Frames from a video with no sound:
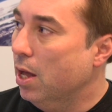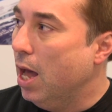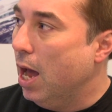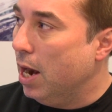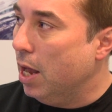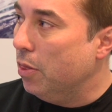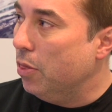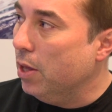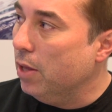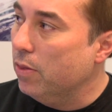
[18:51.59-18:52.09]
And
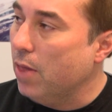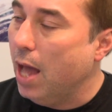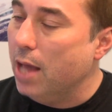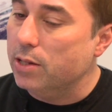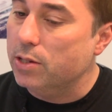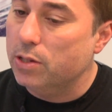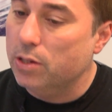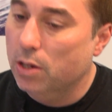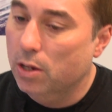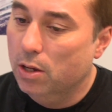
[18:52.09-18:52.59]
I think
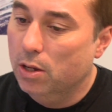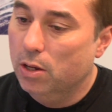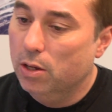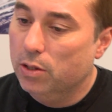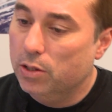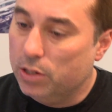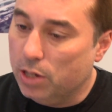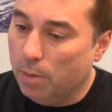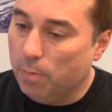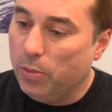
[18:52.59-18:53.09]
that's
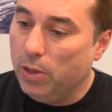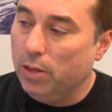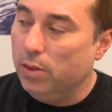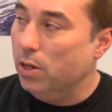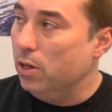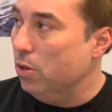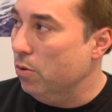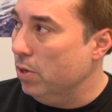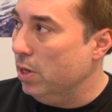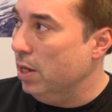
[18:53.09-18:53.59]
something
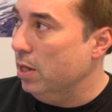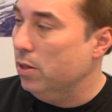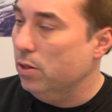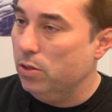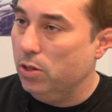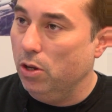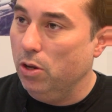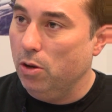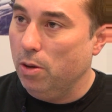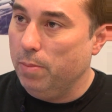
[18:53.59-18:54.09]
that you need to
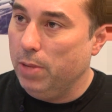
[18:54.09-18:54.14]
do.